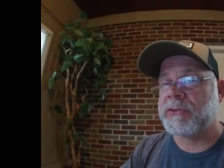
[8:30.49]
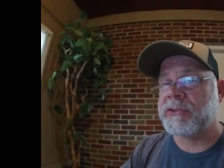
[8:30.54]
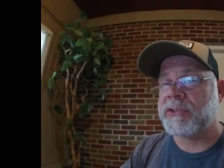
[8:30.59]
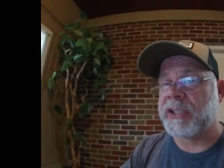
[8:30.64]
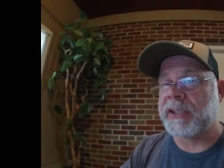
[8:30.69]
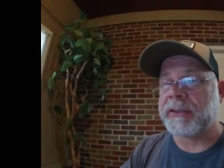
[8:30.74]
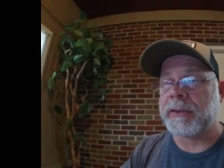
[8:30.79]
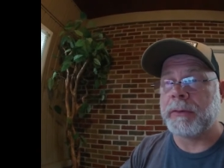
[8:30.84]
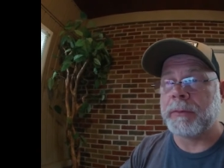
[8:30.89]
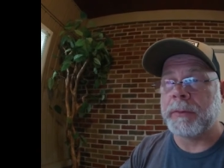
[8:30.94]

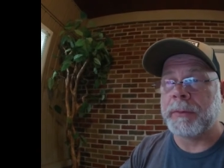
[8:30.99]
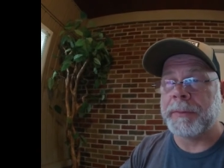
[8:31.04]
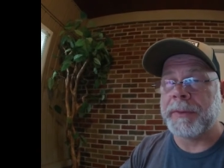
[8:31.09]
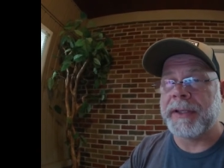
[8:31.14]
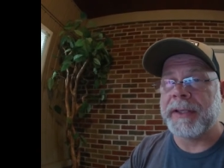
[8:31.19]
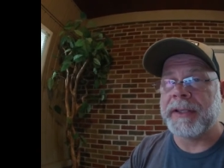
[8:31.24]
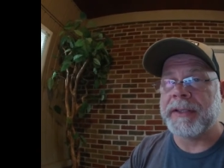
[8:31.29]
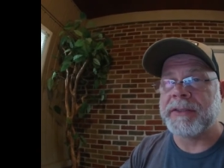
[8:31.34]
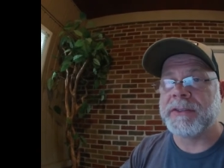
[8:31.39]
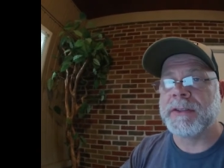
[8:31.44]
checked on them
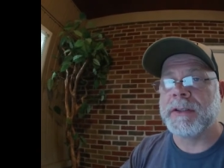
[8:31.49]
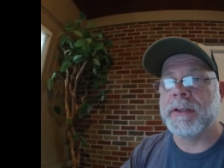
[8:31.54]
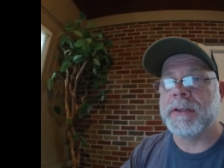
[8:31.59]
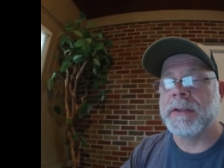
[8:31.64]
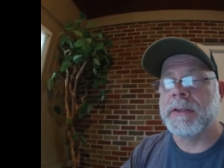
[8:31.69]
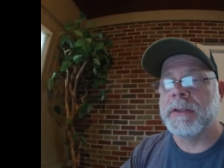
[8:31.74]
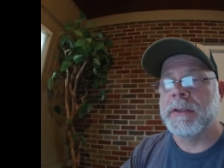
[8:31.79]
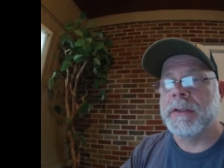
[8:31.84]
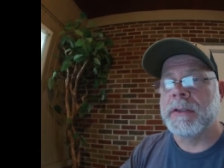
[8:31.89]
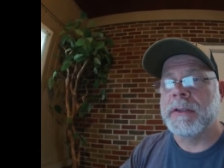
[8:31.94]
last.
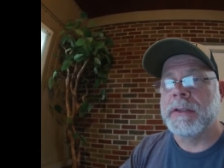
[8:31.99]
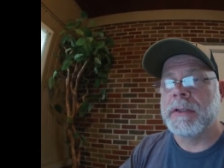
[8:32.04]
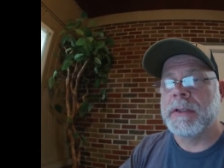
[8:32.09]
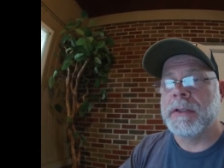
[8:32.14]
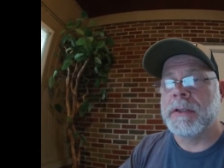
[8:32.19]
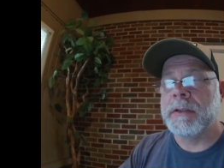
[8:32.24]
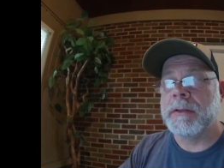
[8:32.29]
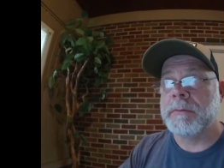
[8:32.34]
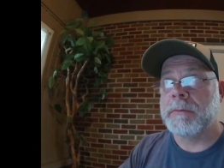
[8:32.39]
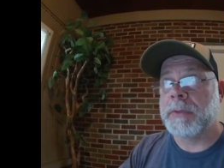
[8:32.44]

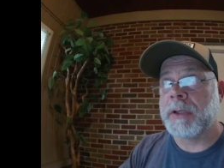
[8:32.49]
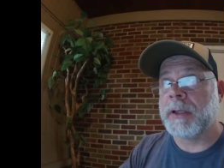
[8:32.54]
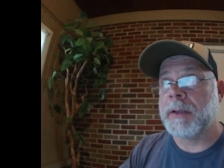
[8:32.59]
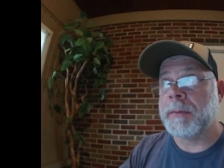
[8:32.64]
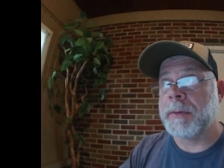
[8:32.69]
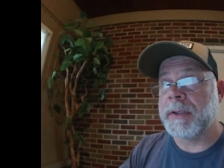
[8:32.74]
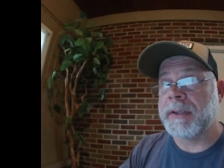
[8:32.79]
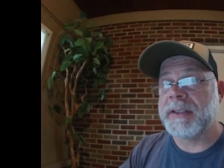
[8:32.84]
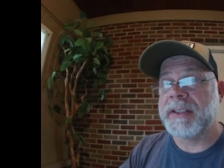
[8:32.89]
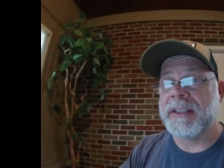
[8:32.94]
Probably
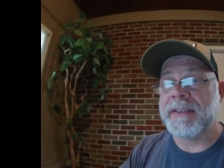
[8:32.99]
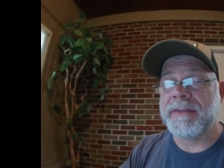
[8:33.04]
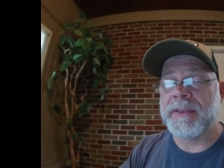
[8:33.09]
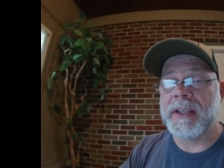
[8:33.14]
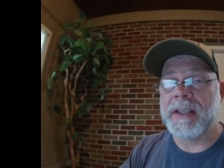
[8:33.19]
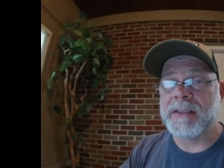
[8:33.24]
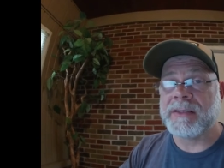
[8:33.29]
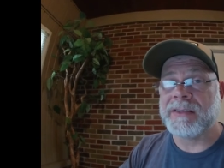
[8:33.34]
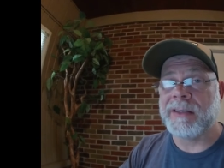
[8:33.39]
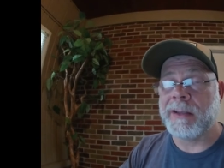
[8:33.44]
about
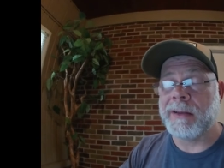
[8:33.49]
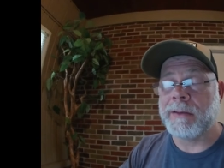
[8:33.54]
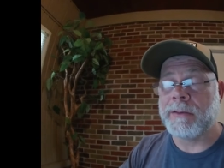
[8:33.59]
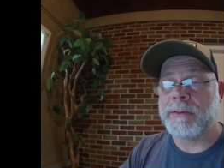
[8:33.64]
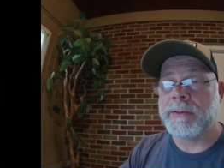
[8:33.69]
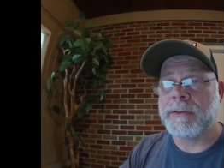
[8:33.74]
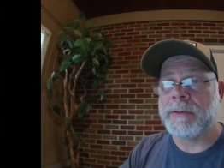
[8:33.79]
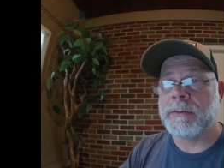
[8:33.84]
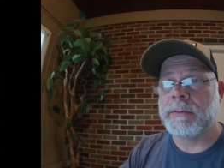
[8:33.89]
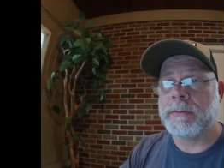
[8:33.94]

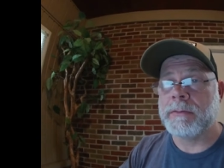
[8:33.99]
$10,000